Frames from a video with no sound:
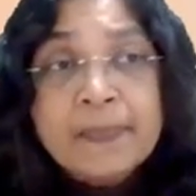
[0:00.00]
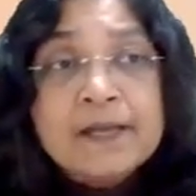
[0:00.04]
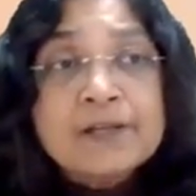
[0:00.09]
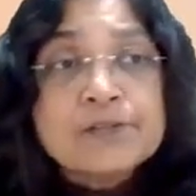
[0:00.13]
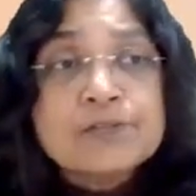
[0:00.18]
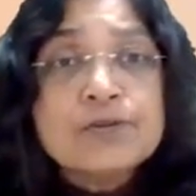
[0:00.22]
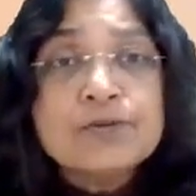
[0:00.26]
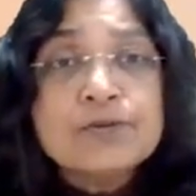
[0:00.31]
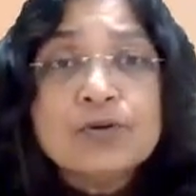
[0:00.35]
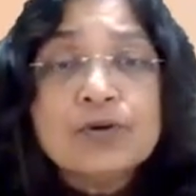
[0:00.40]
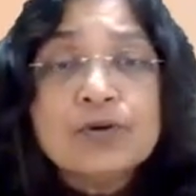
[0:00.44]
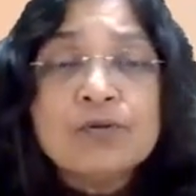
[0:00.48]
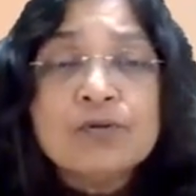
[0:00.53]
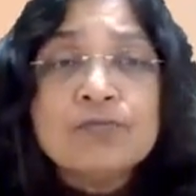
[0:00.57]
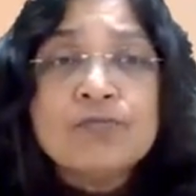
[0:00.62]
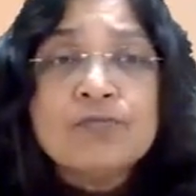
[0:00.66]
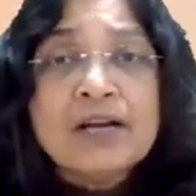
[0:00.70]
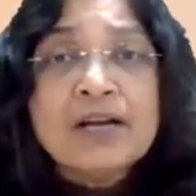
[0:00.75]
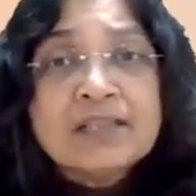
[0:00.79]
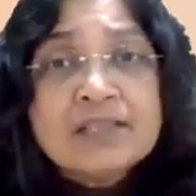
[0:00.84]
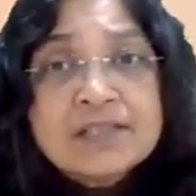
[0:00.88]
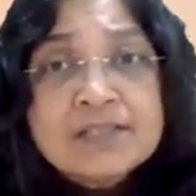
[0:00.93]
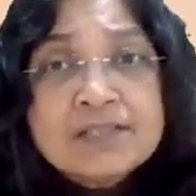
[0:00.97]
So
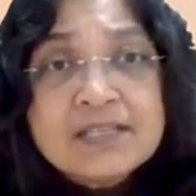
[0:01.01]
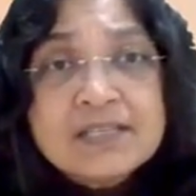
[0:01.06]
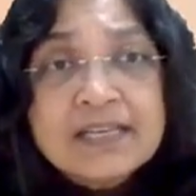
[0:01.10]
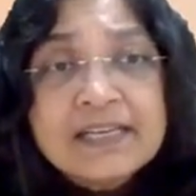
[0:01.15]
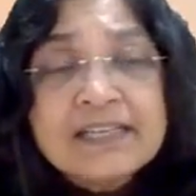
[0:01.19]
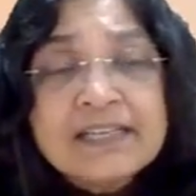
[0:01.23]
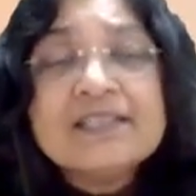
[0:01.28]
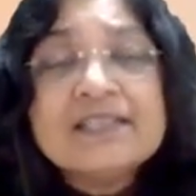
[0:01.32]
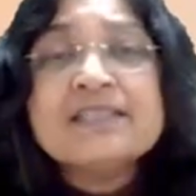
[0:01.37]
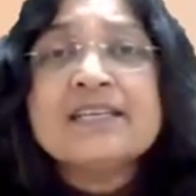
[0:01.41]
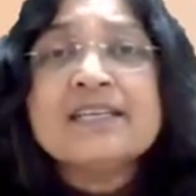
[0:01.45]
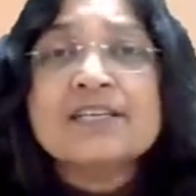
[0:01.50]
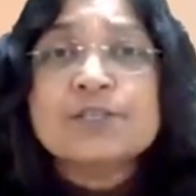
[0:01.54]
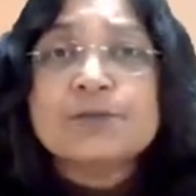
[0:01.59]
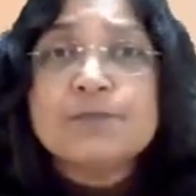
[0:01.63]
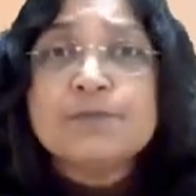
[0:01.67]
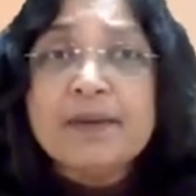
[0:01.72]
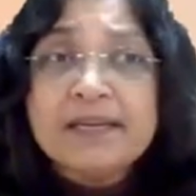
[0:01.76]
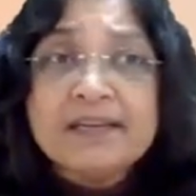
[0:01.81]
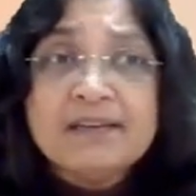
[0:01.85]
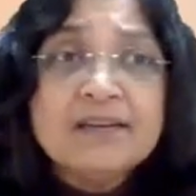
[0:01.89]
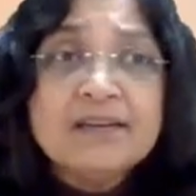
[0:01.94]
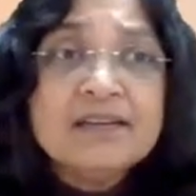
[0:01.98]
once it is
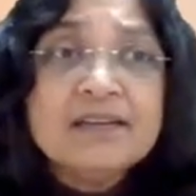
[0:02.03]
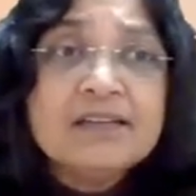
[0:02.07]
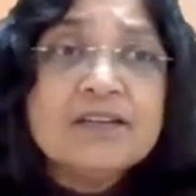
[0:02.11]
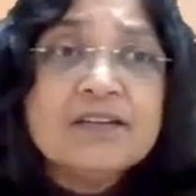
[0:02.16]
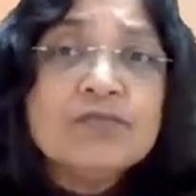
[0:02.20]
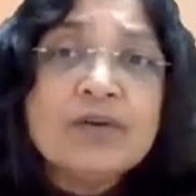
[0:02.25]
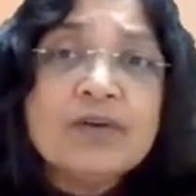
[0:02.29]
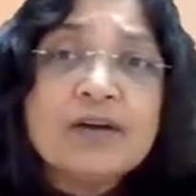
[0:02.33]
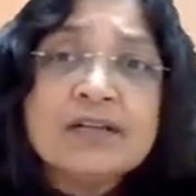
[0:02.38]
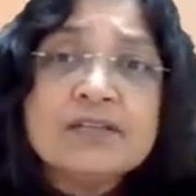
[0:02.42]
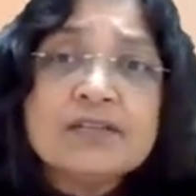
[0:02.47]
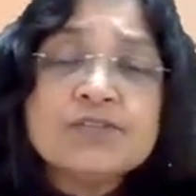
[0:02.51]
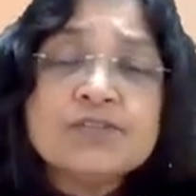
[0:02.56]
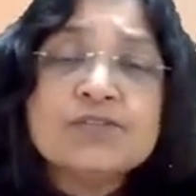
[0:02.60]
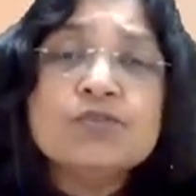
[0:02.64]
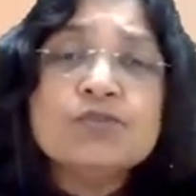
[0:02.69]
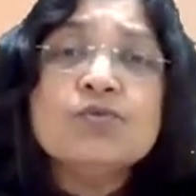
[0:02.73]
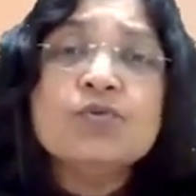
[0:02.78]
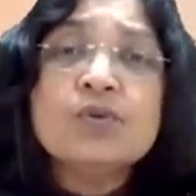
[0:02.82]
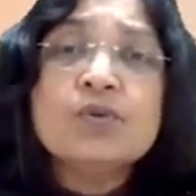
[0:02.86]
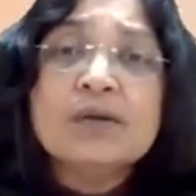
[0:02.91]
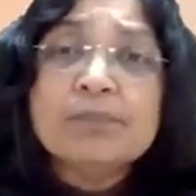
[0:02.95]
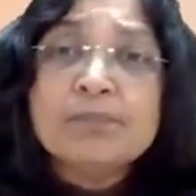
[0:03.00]
expected that once
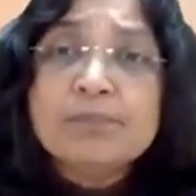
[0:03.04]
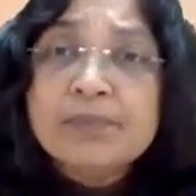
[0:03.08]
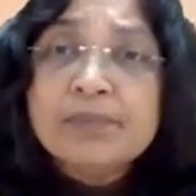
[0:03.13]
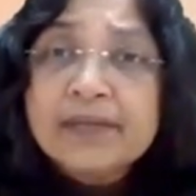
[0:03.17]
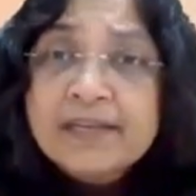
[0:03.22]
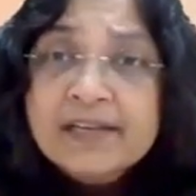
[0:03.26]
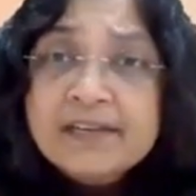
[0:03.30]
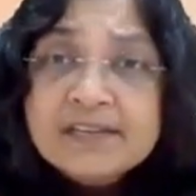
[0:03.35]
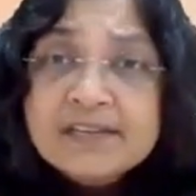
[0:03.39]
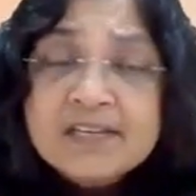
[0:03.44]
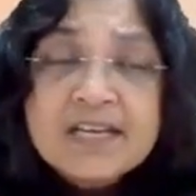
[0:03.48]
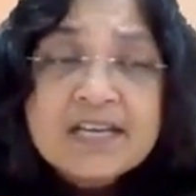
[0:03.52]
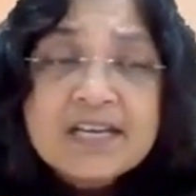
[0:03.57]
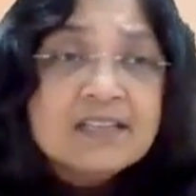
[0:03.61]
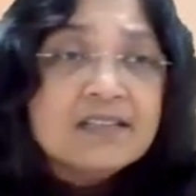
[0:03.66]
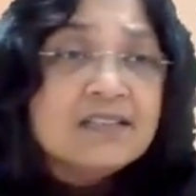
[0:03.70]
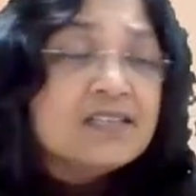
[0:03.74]
you complete